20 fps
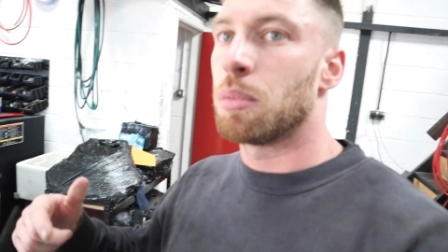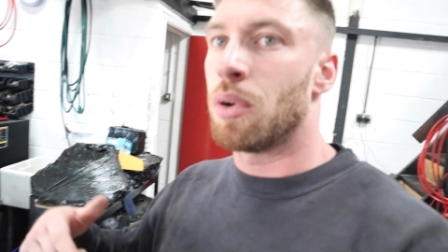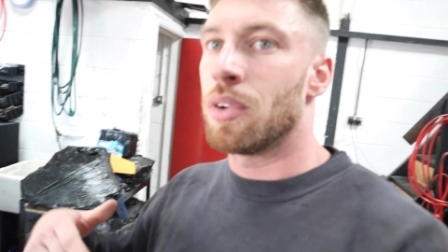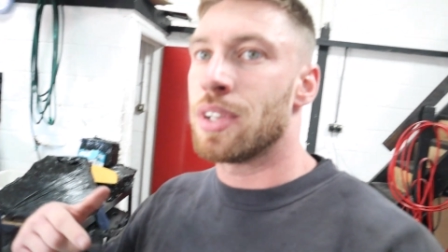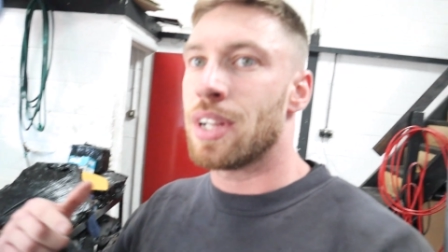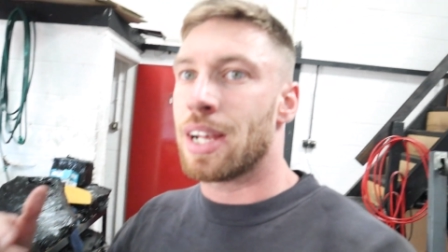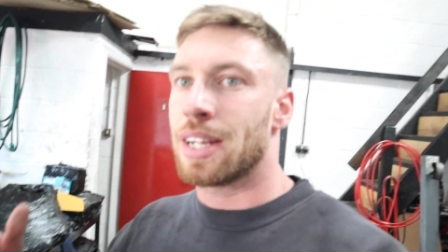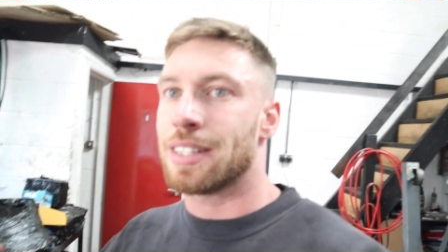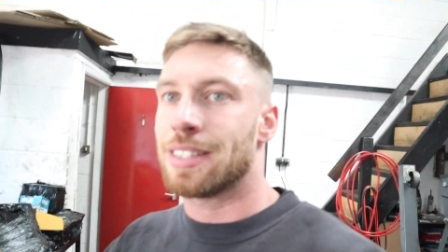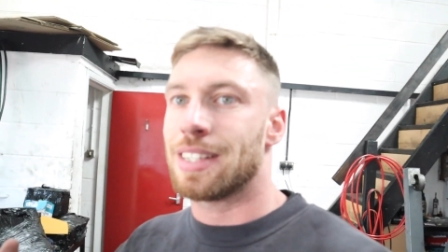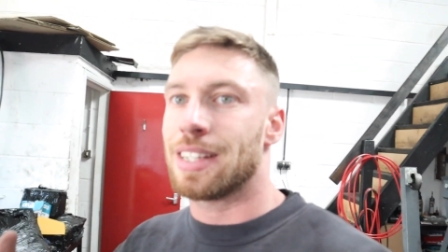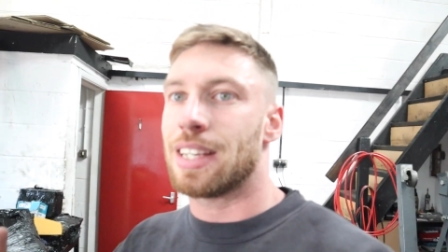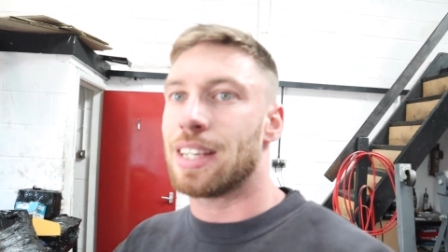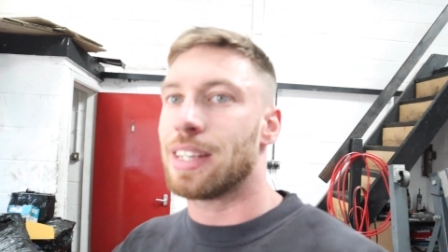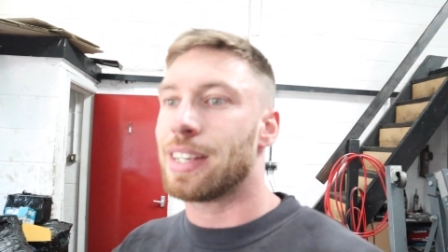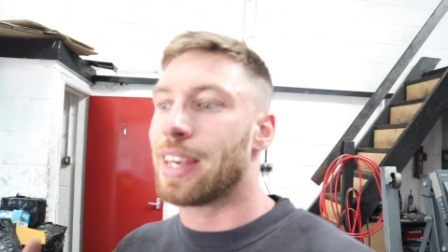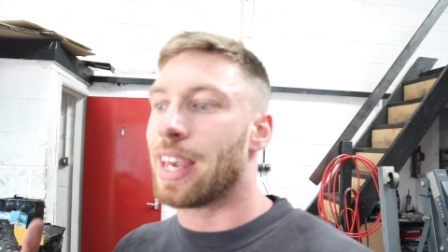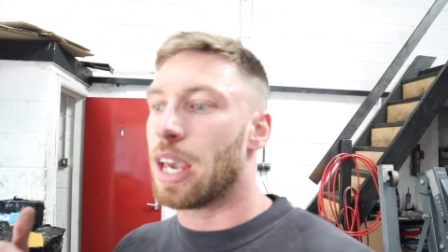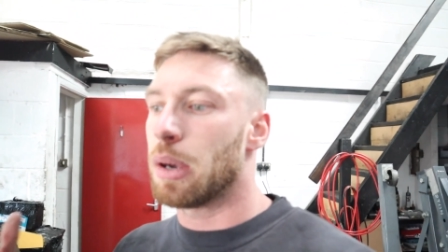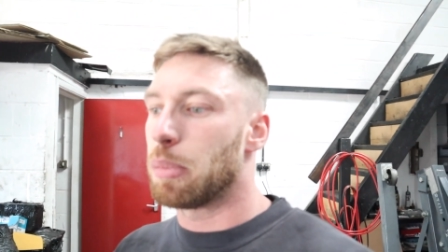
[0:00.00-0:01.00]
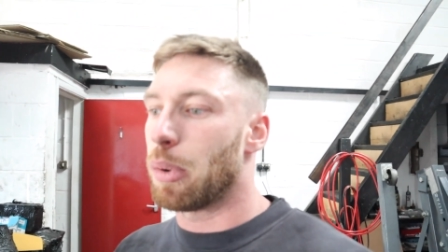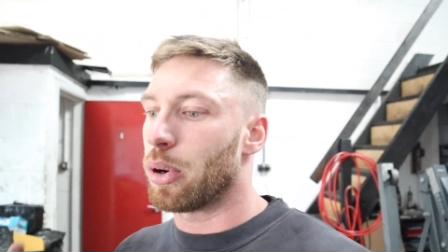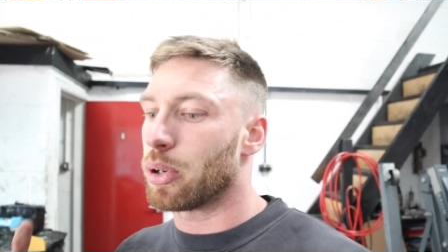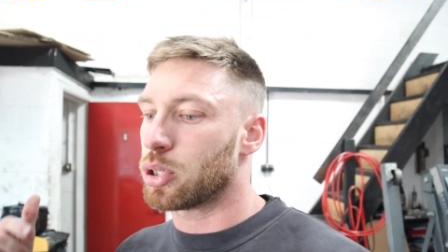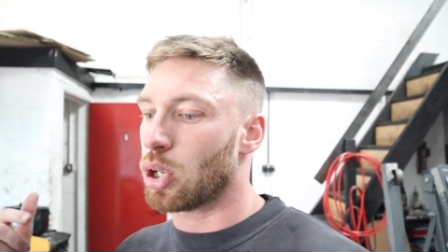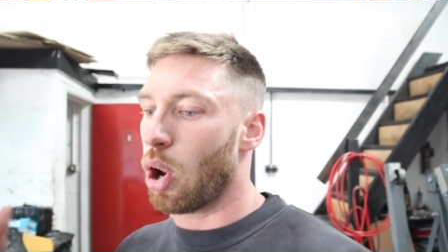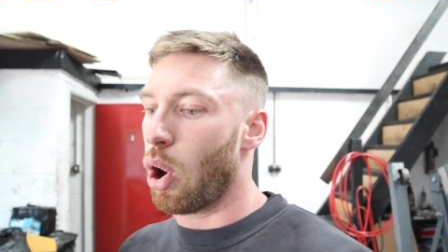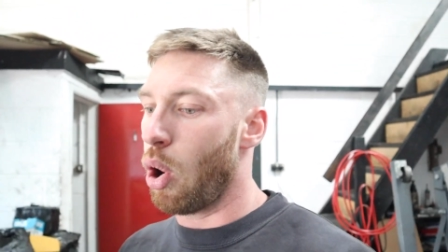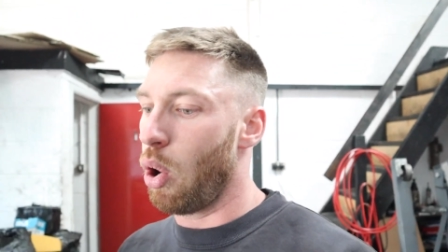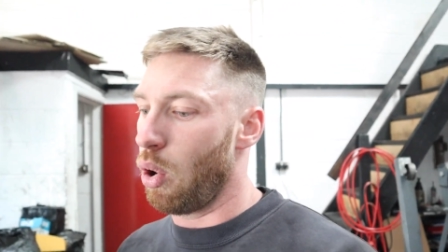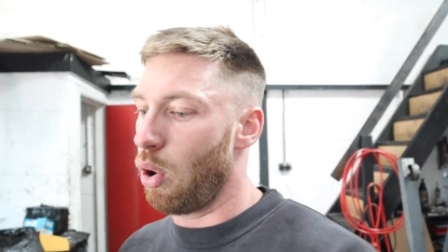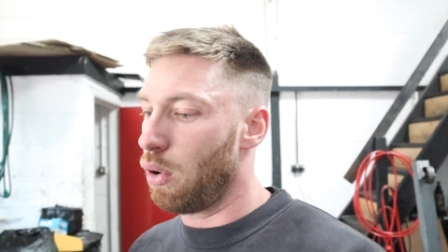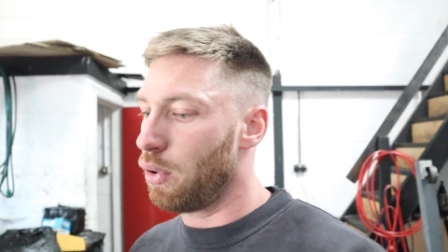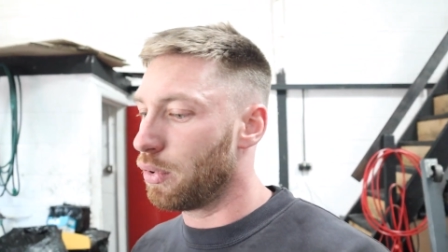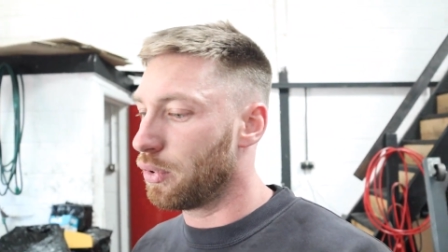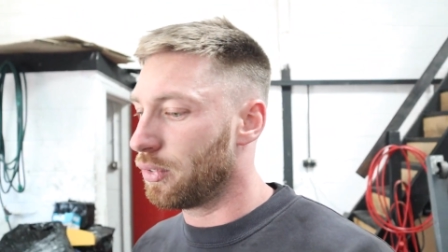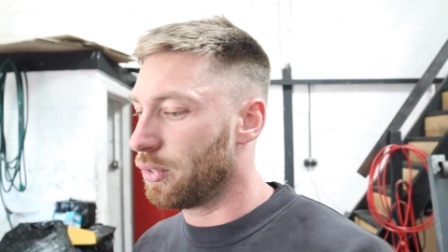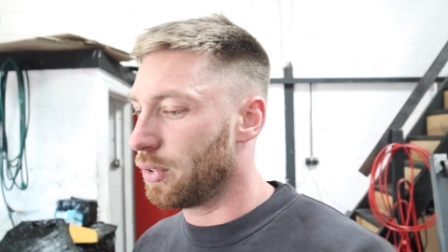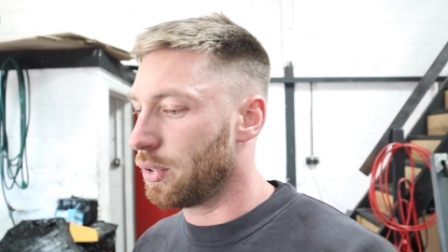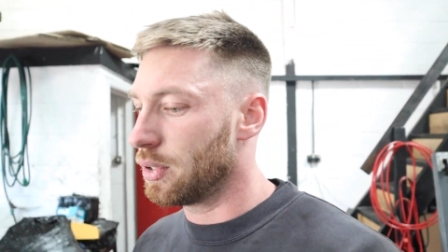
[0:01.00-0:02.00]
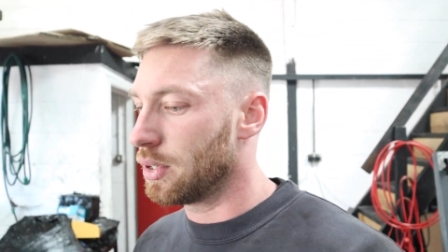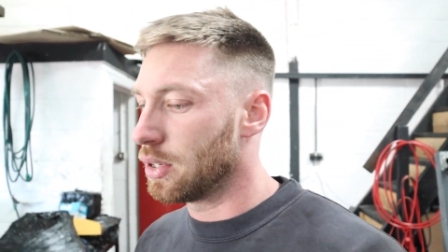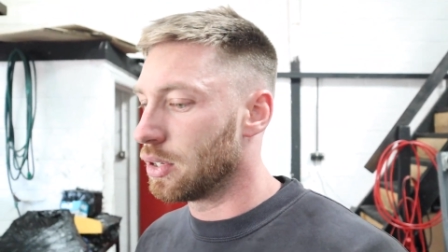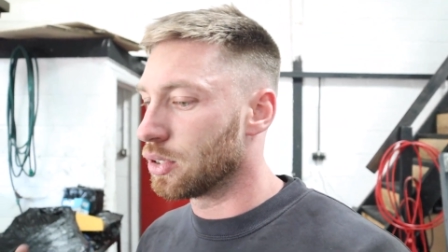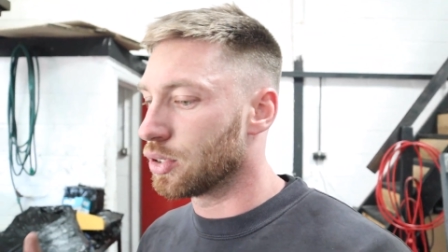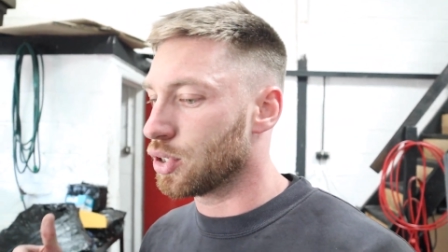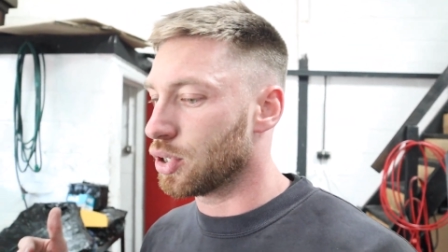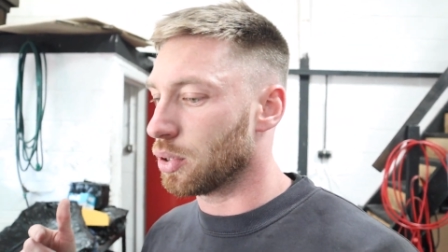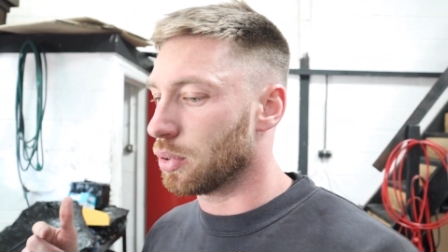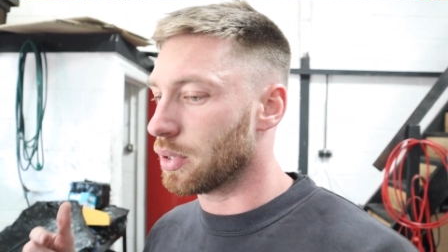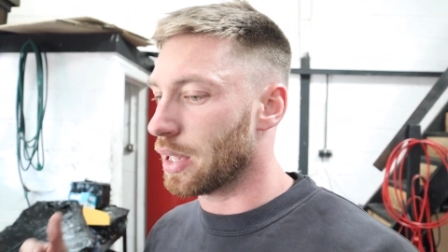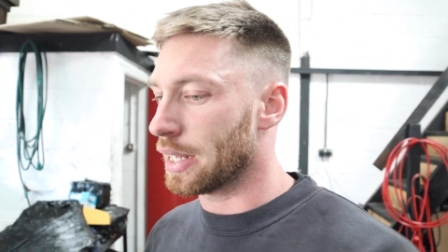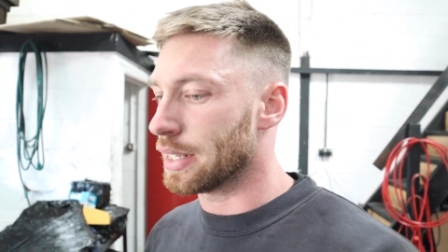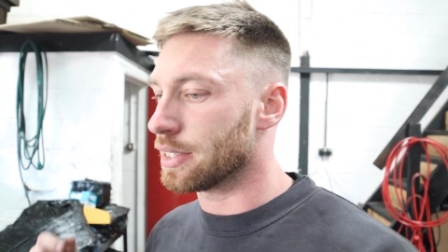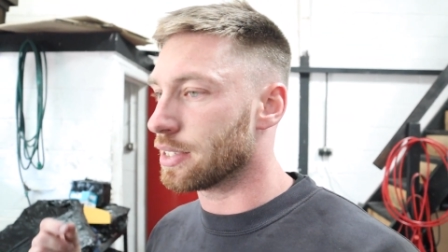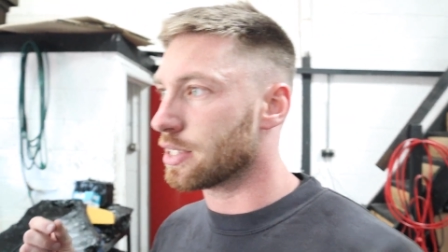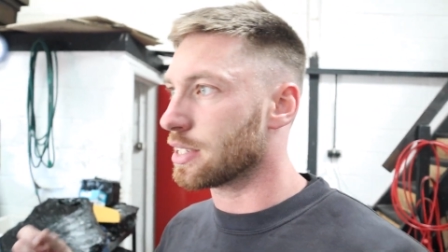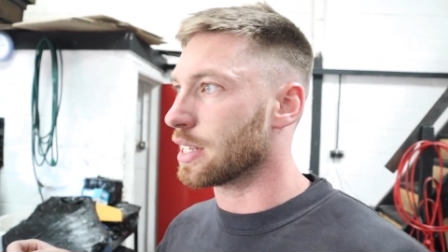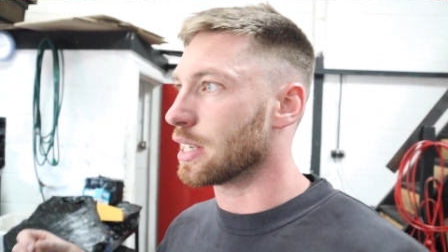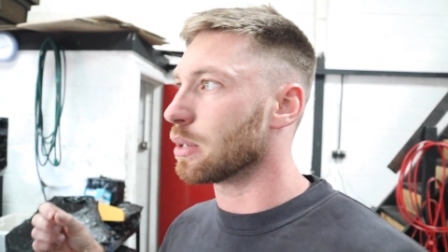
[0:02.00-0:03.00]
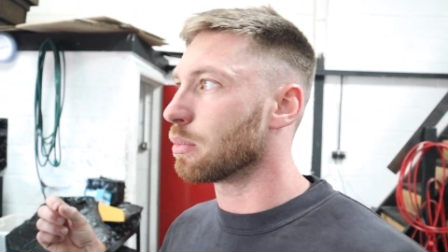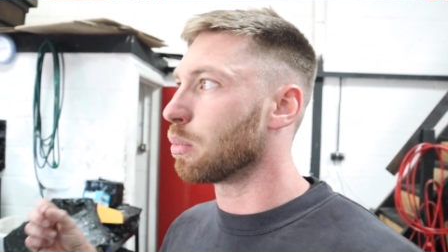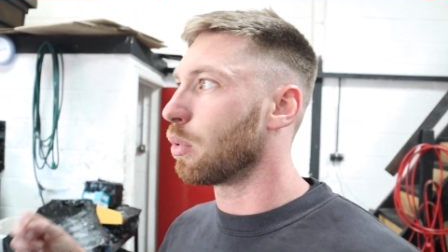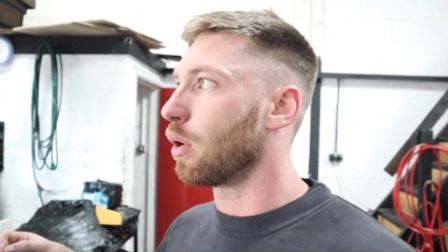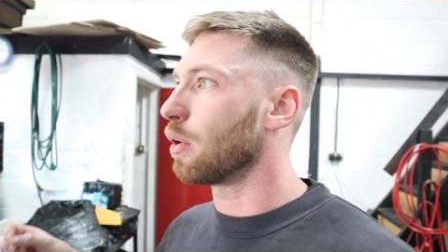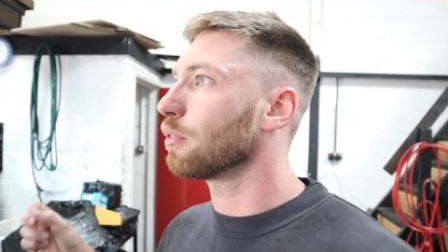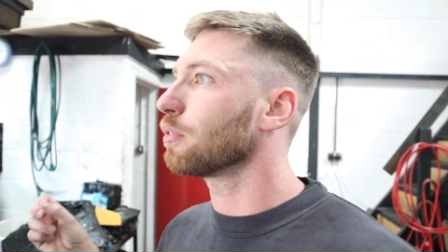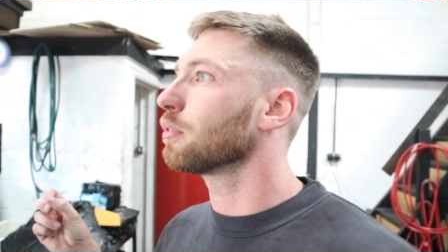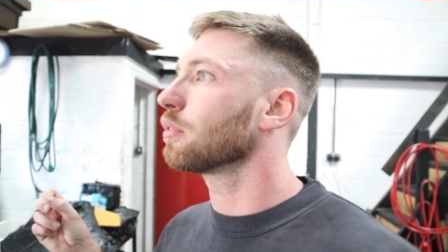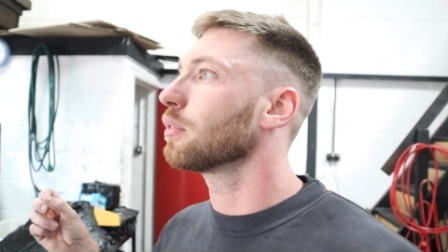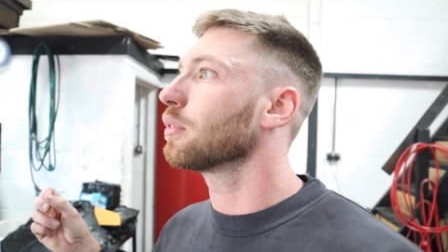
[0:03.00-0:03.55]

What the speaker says: 190E gearbox off to then see what